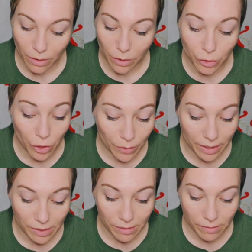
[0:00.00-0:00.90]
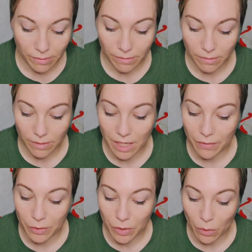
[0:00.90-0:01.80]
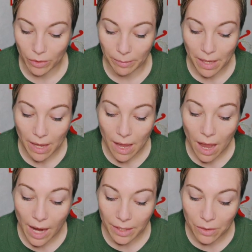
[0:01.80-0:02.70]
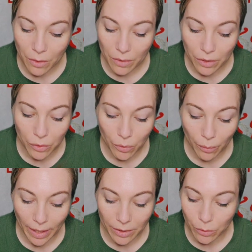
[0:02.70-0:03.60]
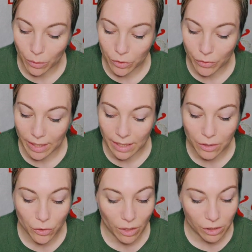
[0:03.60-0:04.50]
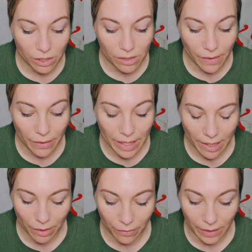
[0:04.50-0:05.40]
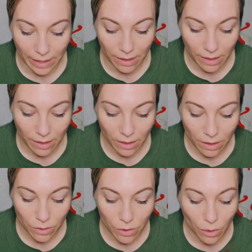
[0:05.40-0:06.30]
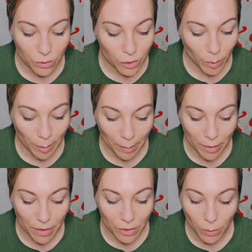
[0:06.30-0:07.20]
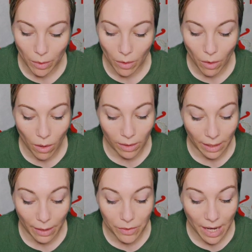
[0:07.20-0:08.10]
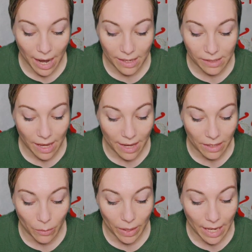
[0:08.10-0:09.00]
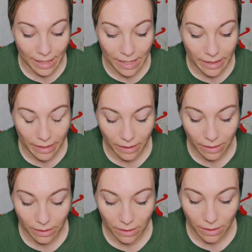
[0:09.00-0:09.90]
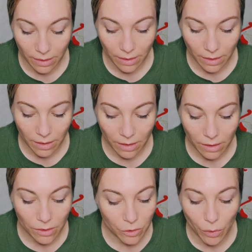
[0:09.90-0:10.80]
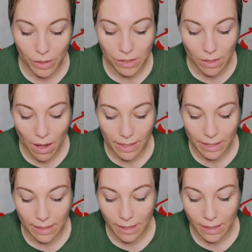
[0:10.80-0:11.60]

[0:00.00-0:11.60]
Jonas, the giver told him, I know that you read your training instructions very carefully. Don't you remember that you are allowed to ask anyone anything? Jonas nodded.